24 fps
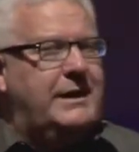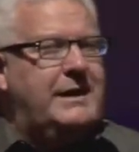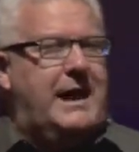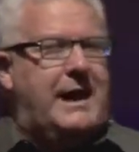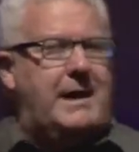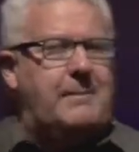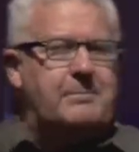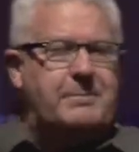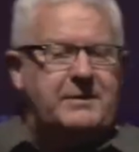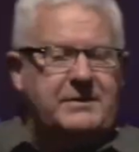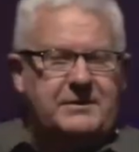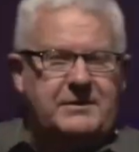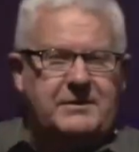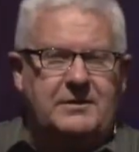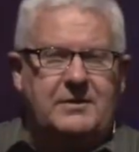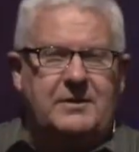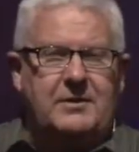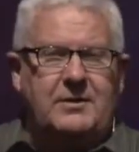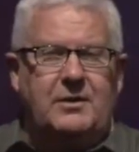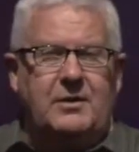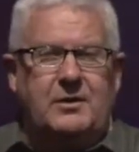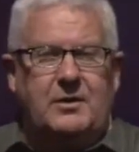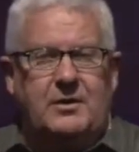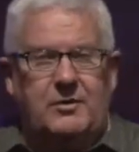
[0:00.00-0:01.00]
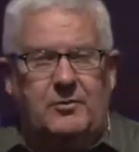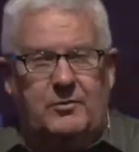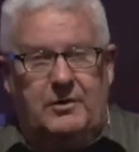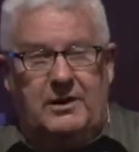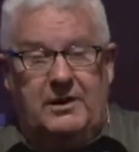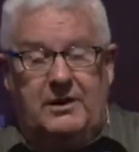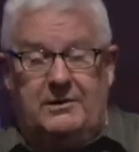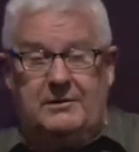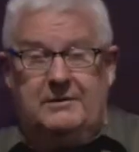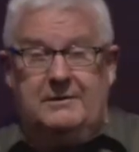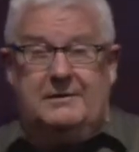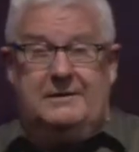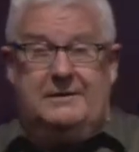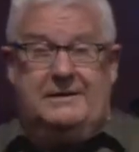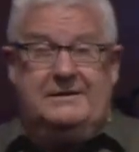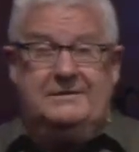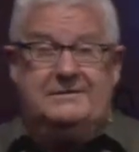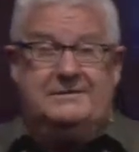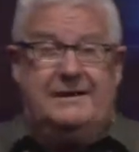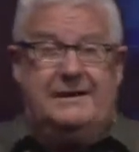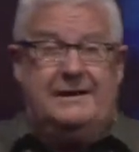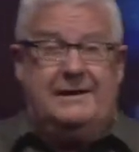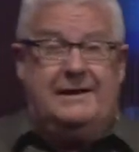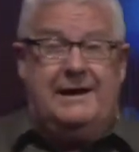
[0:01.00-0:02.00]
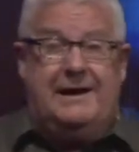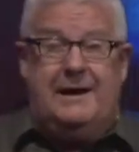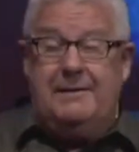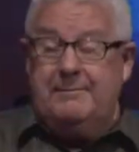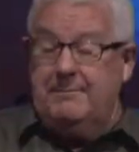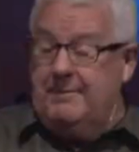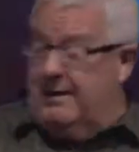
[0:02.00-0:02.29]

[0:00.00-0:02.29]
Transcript: happened? Well, as they came